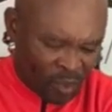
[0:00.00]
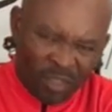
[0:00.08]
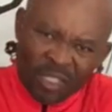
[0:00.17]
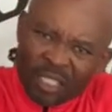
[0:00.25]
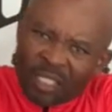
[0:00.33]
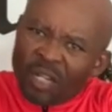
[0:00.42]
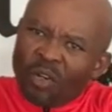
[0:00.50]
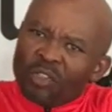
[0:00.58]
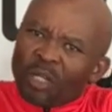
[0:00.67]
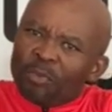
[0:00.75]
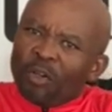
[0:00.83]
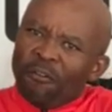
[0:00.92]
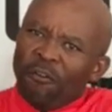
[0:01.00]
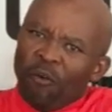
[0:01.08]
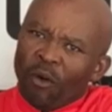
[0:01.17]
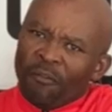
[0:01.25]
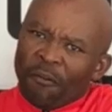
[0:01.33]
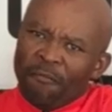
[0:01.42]
which I think goes up to
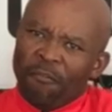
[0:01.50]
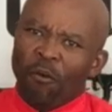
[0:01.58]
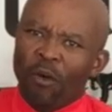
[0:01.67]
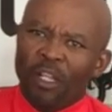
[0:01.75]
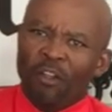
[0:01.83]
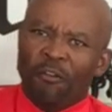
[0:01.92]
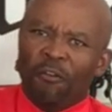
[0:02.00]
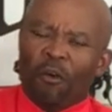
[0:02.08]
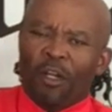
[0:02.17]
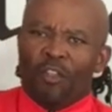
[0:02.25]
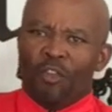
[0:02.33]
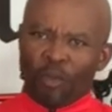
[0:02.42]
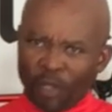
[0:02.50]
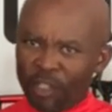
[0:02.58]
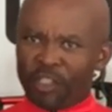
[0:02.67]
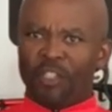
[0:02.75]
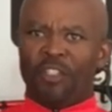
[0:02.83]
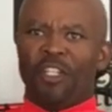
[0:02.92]
from 40 to 42
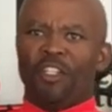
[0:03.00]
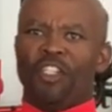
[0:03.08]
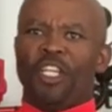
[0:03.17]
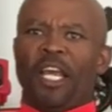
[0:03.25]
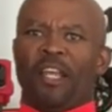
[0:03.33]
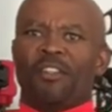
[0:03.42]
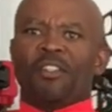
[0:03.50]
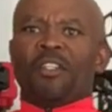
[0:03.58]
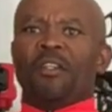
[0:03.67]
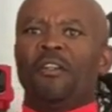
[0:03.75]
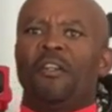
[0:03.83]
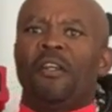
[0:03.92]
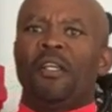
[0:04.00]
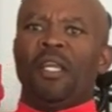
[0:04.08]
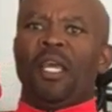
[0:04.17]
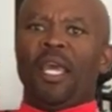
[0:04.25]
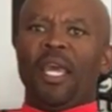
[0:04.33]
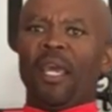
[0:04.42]
inches in the chest.
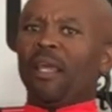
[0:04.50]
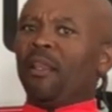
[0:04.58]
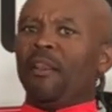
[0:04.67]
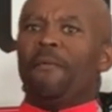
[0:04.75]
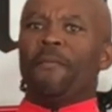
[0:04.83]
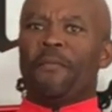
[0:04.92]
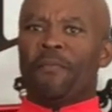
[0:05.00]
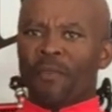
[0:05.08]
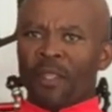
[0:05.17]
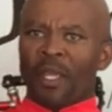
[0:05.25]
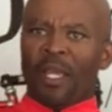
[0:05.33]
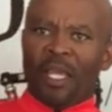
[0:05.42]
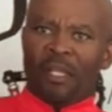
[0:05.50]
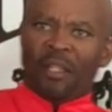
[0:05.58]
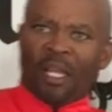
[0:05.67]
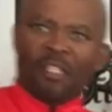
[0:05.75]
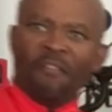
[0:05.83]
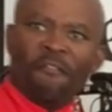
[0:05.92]
And it
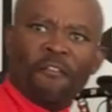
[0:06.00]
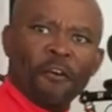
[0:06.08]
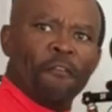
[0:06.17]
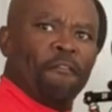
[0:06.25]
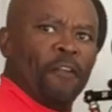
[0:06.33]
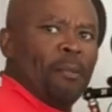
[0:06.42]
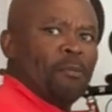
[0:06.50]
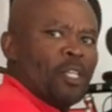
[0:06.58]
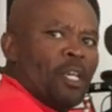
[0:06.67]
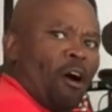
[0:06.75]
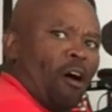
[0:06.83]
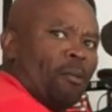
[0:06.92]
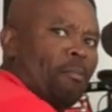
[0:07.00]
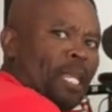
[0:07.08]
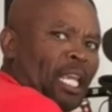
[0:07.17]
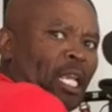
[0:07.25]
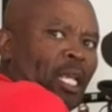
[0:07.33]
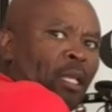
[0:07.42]
doesn't feel flimsy on
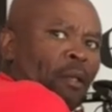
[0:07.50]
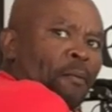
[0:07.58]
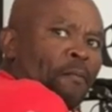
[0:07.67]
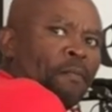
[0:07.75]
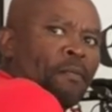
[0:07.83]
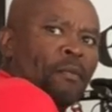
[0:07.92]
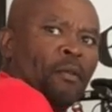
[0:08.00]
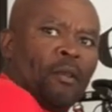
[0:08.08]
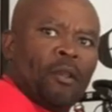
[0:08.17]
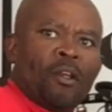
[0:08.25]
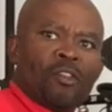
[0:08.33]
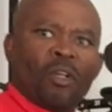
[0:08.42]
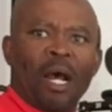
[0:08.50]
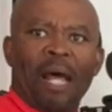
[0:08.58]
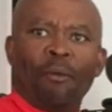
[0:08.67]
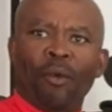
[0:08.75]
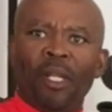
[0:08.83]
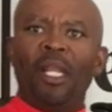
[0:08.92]
me, you know, so
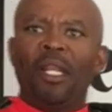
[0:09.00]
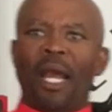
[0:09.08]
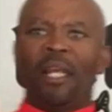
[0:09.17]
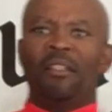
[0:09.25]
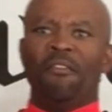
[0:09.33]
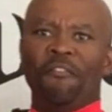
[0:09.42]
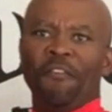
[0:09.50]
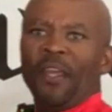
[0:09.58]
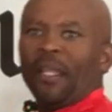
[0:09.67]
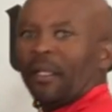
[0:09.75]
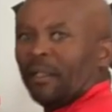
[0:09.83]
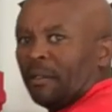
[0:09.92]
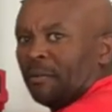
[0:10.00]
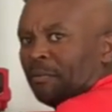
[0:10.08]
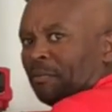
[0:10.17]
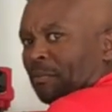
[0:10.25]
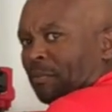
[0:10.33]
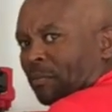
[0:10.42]
I really like the fit.
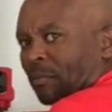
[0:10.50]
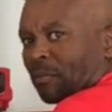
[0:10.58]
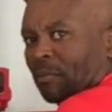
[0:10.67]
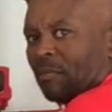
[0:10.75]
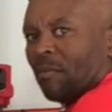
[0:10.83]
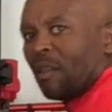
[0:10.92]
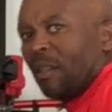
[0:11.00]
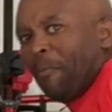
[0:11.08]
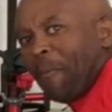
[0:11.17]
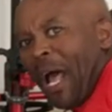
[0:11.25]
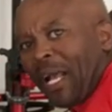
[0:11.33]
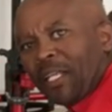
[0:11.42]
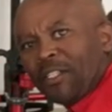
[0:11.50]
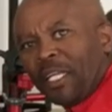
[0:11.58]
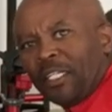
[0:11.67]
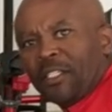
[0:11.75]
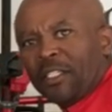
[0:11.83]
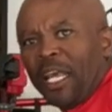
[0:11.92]
The pockets are
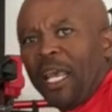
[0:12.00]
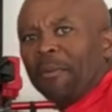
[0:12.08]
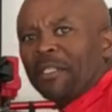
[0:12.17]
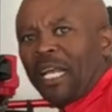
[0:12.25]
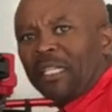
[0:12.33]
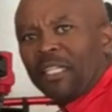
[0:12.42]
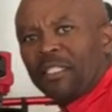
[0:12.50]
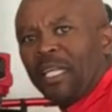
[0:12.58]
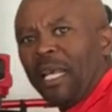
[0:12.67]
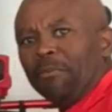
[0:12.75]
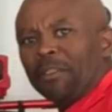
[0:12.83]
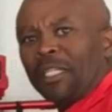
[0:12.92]
the same. It's got the same